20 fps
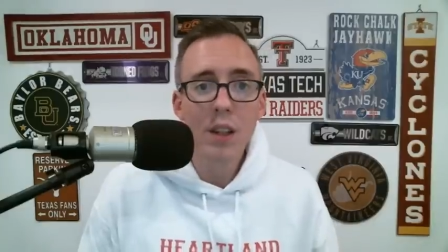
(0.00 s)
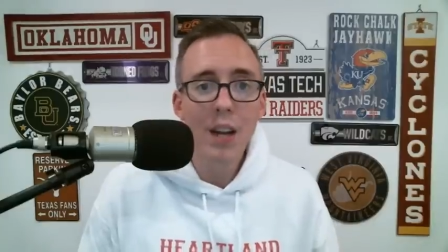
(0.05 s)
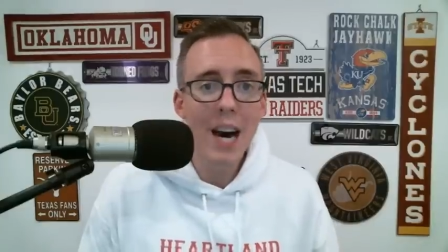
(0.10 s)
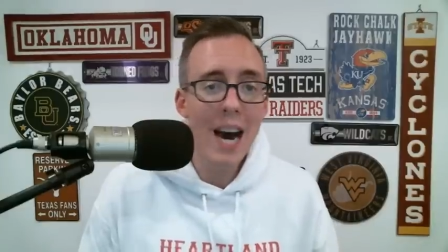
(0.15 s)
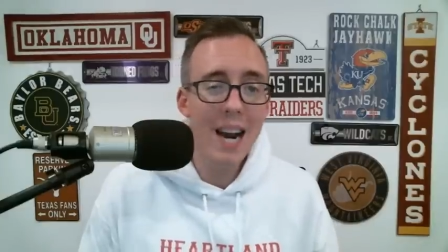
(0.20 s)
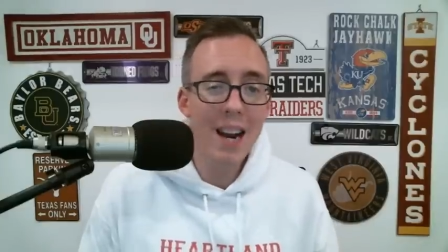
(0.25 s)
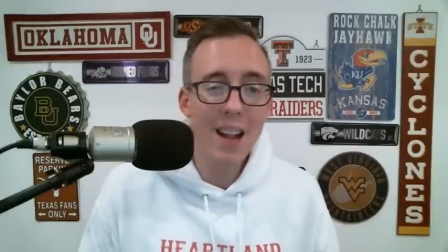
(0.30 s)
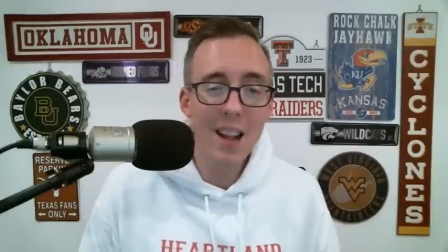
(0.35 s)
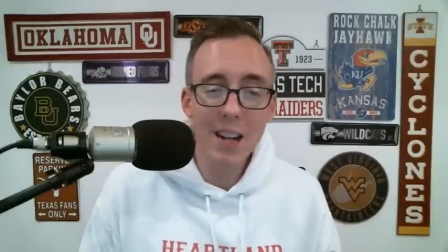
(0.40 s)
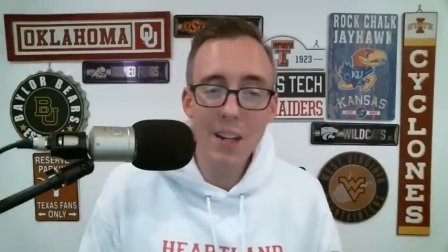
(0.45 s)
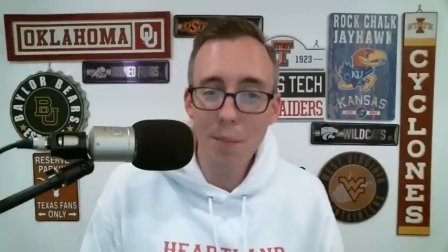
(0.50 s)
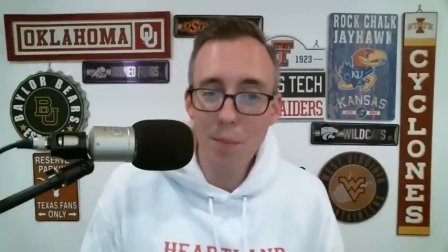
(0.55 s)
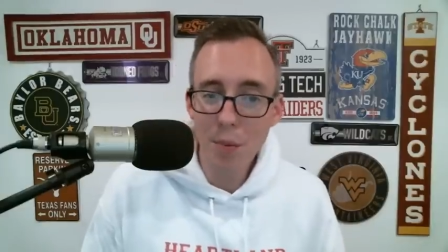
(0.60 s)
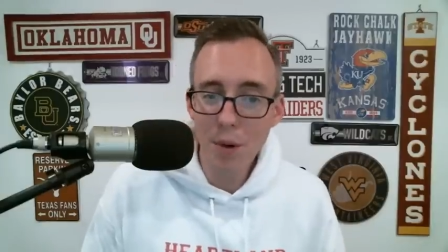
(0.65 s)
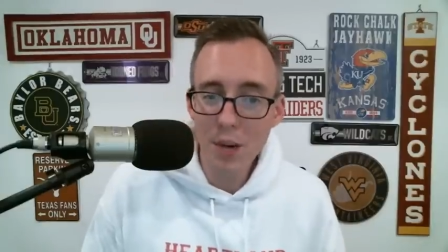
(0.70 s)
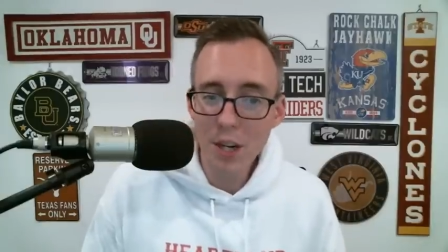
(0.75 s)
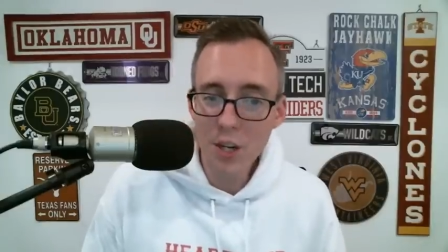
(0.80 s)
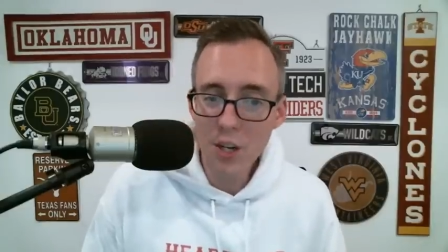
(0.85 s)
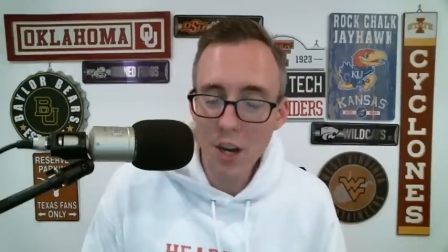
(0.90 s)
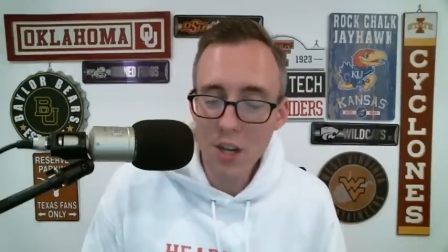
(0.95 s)
I don't like to
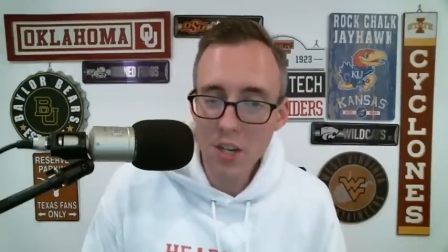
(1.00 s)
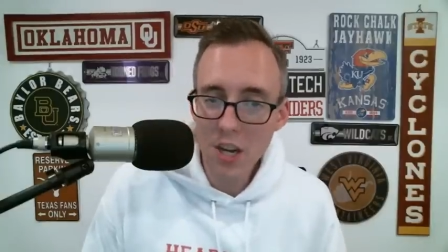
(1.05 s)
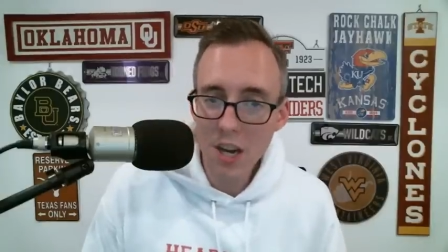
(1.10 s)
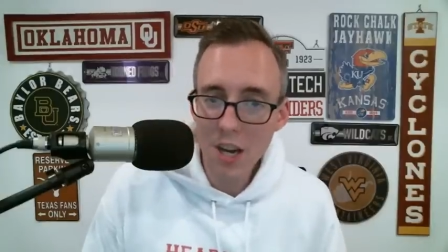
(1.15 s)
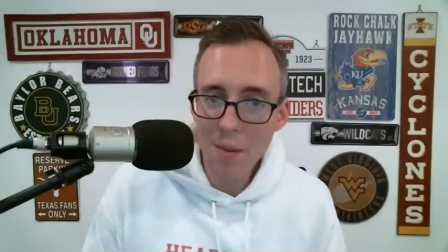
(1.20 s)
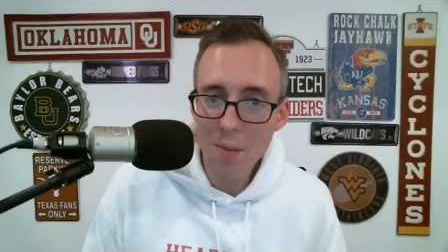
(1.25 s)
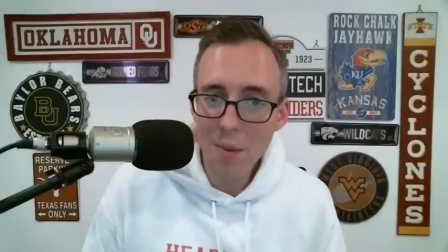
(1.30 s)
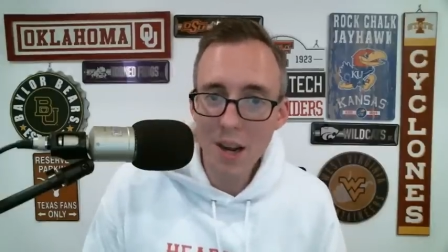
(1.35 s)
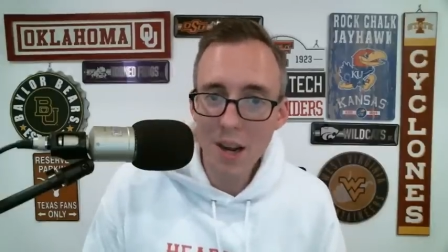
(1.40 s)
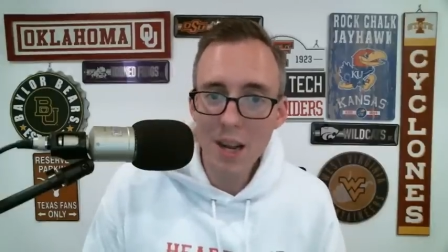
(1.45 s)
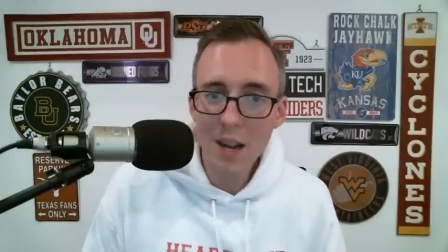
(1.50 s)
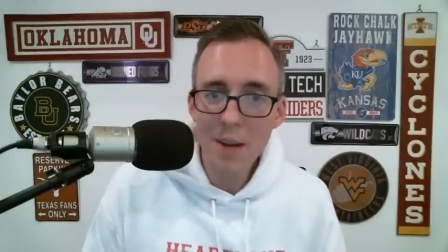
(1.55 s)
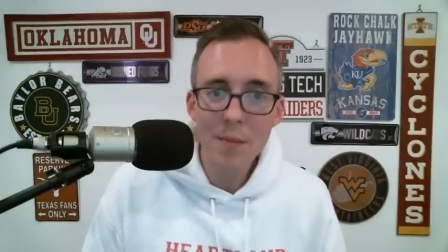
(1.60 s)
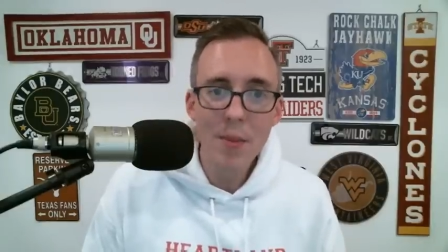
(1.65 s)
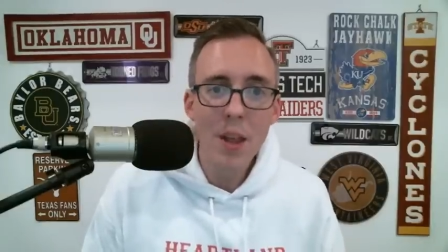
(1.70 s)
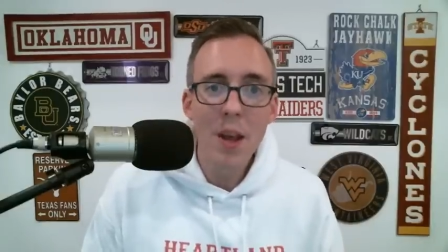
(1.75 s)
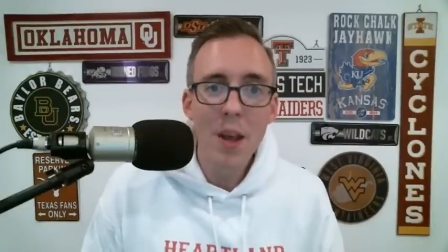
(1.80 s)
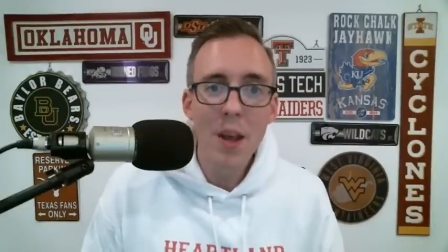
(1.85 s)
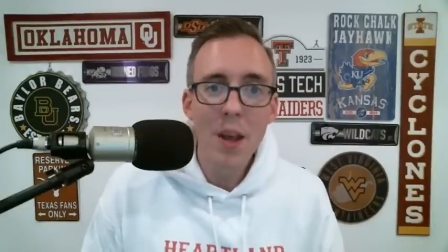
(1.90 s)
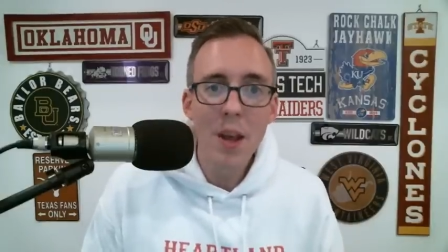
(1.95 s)
prejudge anybody,
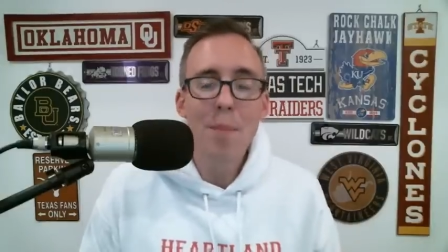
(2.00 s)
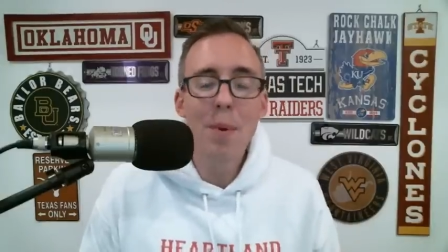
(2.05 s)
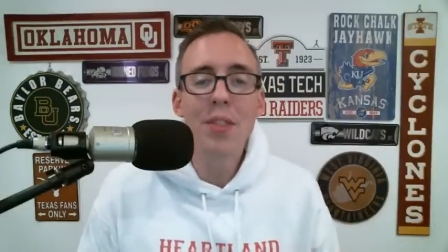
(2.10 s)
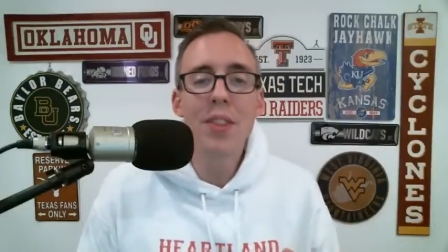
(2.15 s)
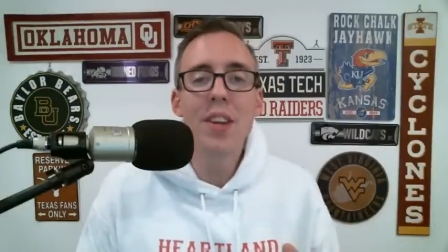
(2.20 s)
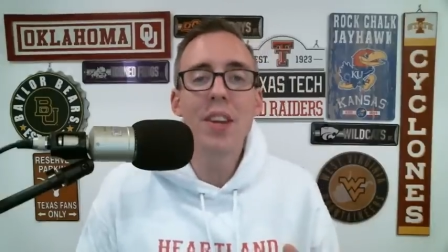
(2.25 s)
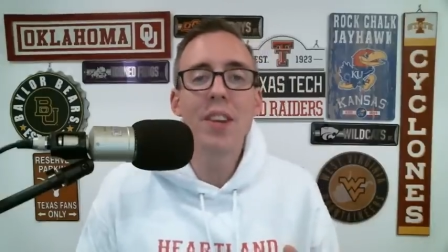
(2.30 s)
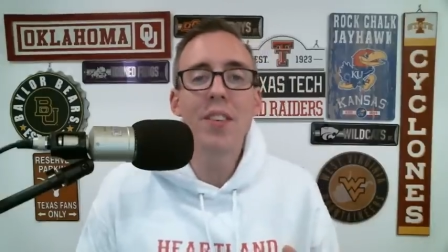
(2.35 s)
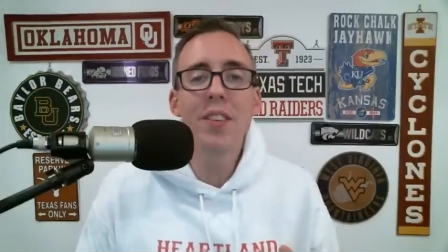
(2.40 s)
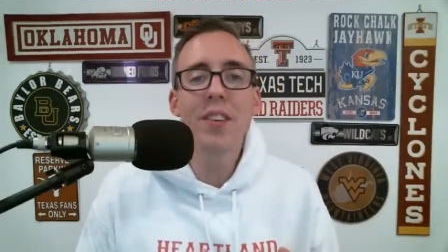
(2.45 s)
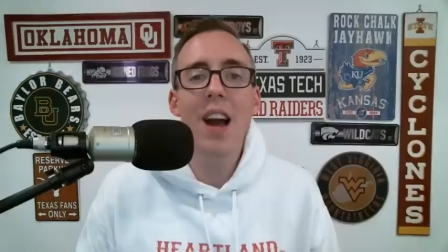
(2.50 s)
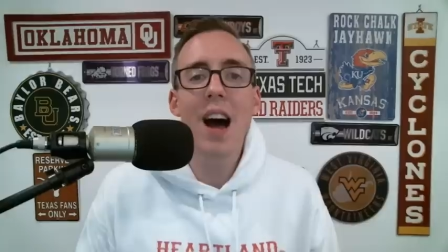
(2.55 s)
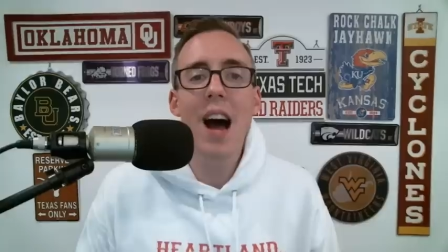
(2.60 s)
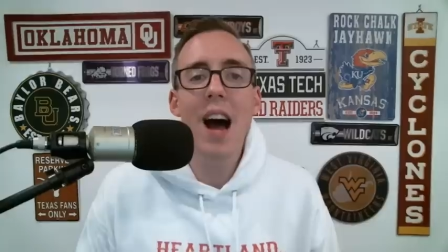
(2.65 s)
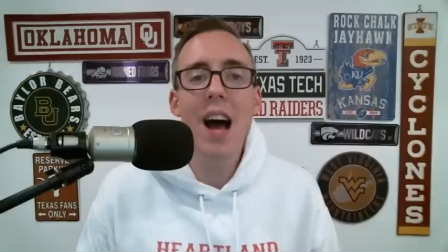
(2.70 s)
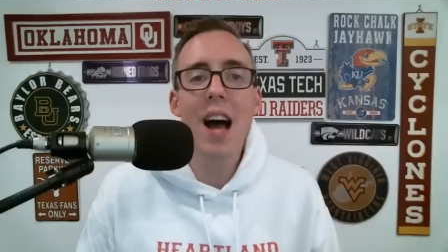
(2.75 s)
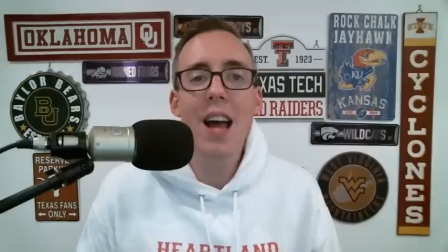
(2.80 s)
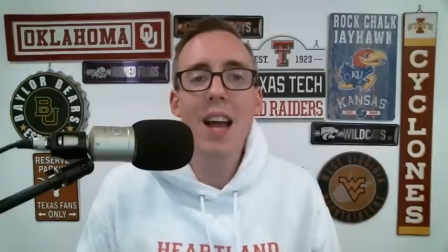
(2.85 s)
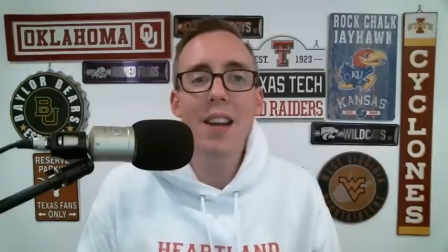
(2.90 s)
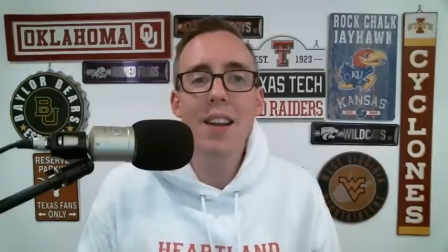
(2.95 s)
but this
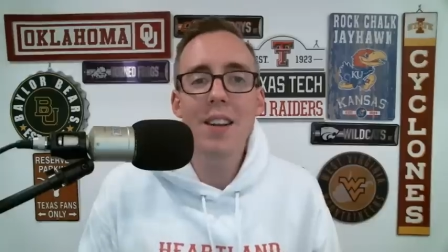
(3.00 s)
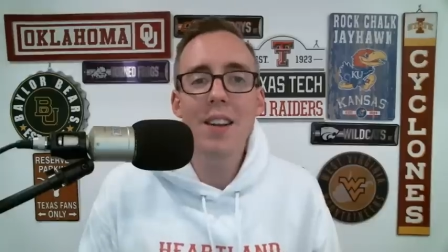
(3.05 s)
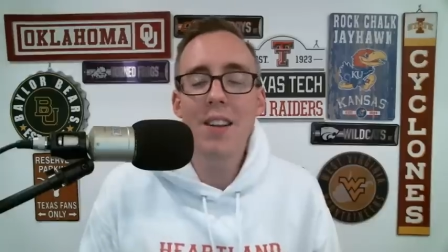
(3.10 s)
guy